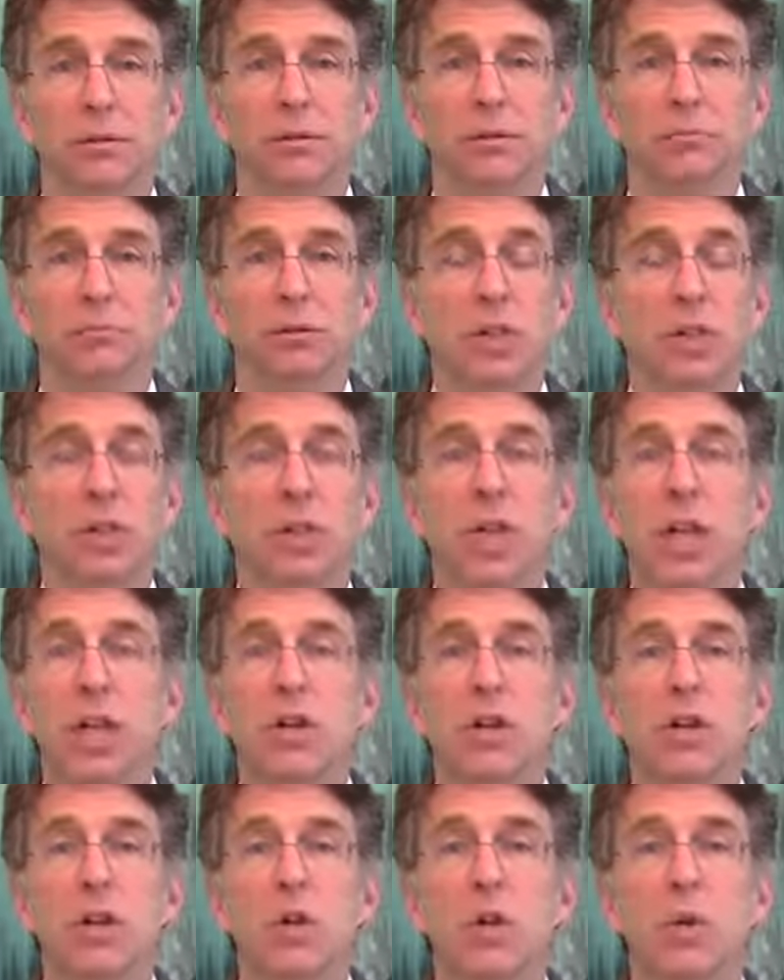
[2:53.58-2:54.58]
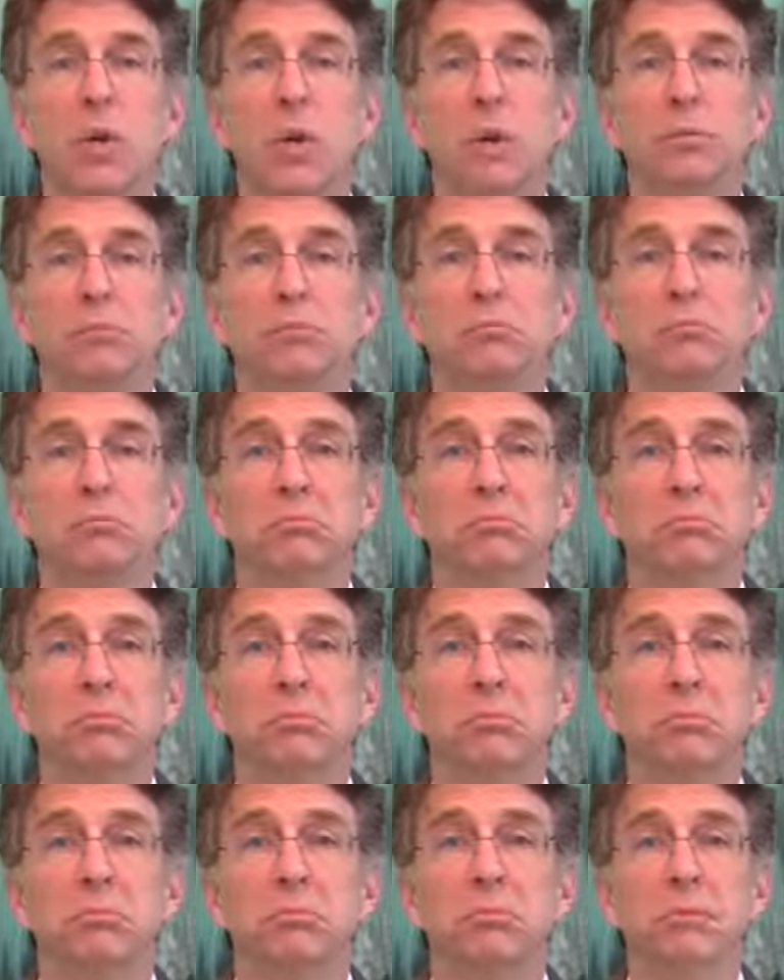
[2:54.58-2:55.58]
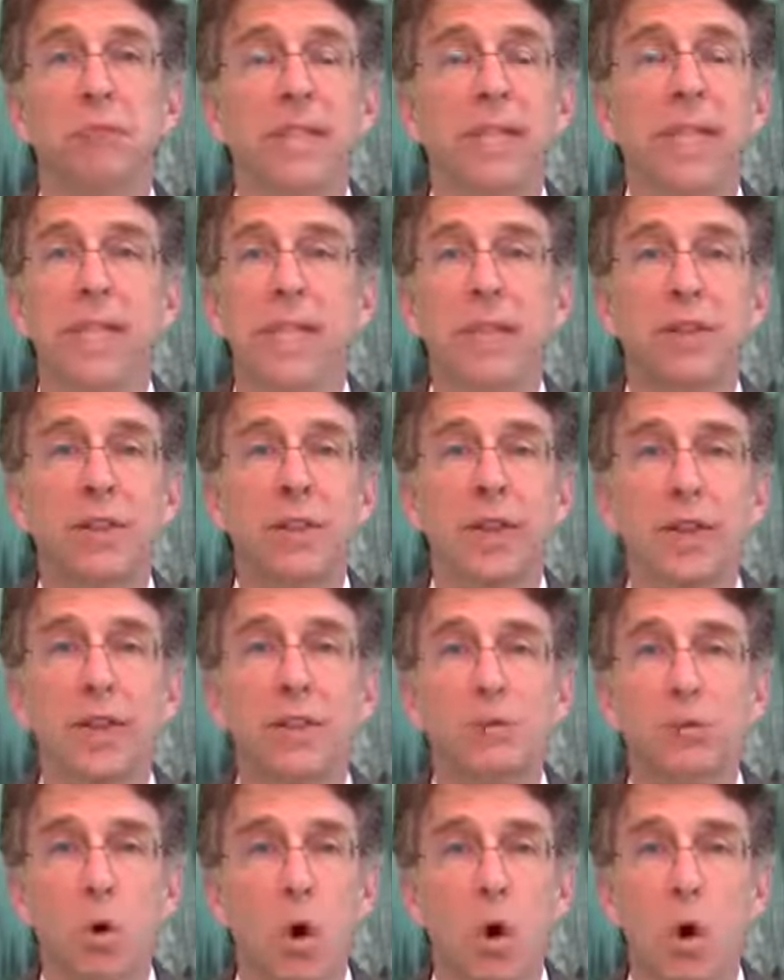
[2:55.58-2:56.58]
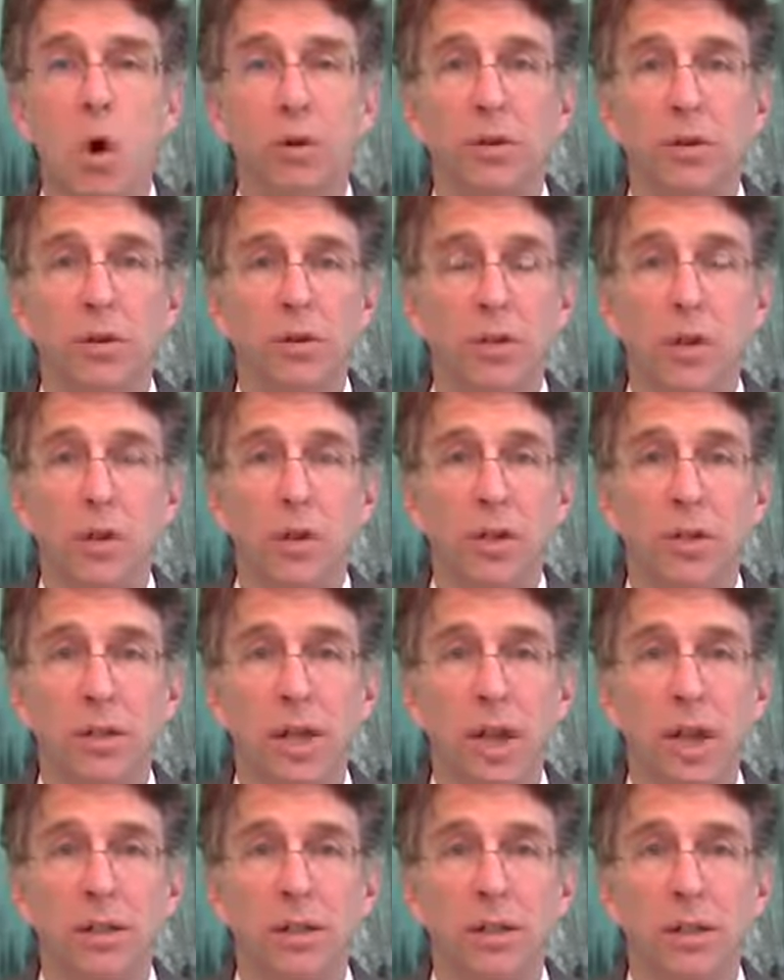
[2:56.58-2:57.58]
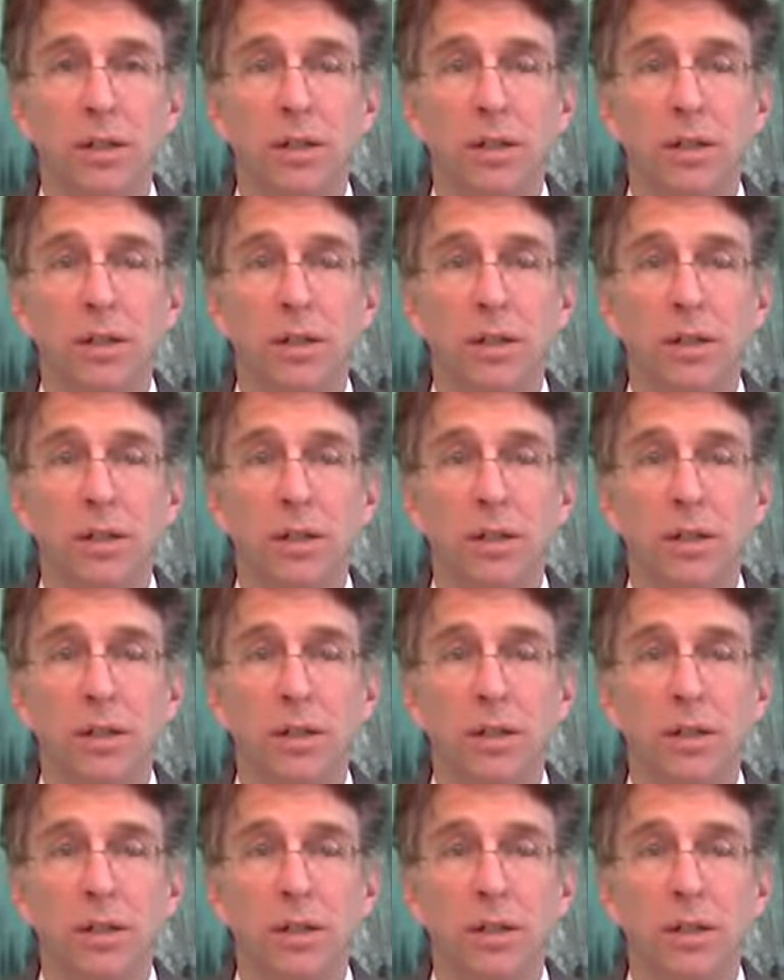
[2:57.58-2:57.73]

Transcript: Just didn't do anything wrong, the jury says.